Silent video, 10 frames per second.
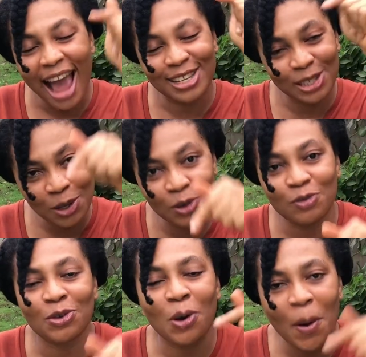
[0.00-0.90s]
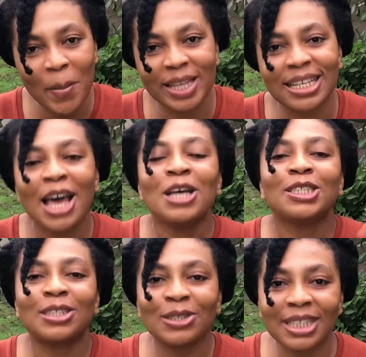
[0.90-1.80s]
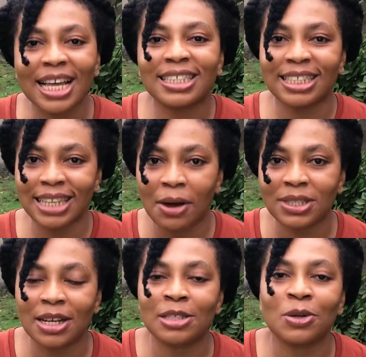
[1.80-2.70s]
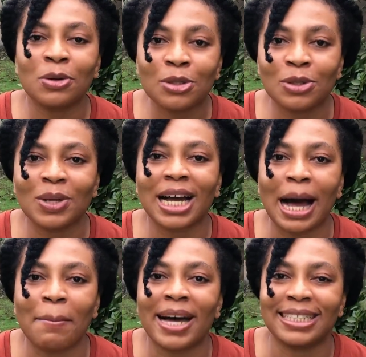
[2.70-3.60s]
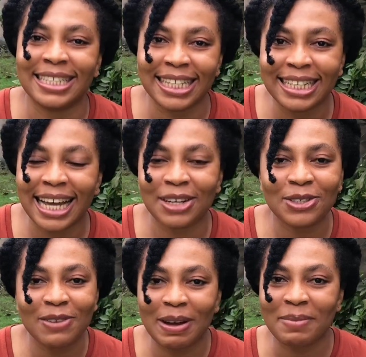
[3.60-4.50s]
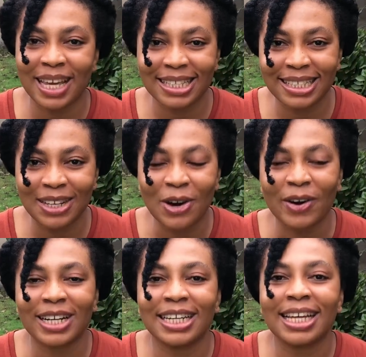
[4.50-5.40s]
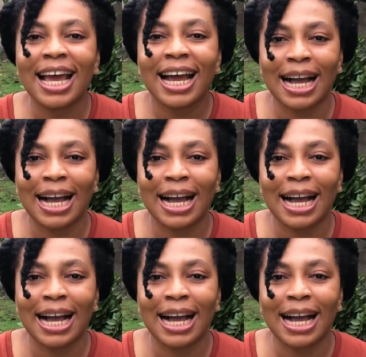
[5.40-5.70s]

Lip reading: I see all of you comment. So today's shout out goes to Kamadine. I don't know if I'm getting it correctly.